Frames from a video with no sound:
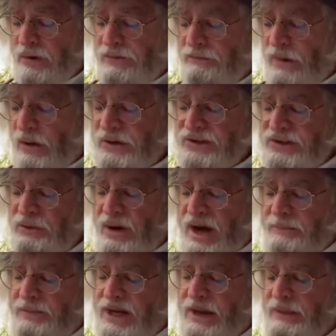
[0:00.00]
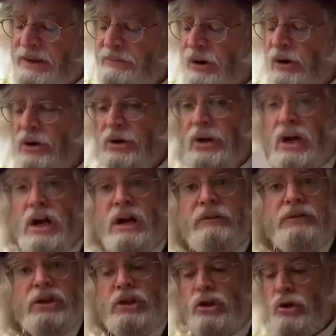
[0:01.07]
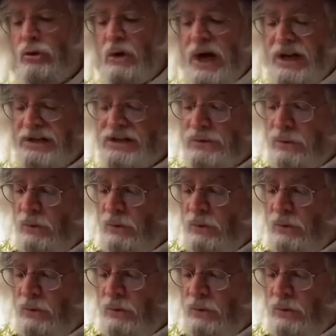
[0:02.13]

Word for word: most of the route becoming part of U.S.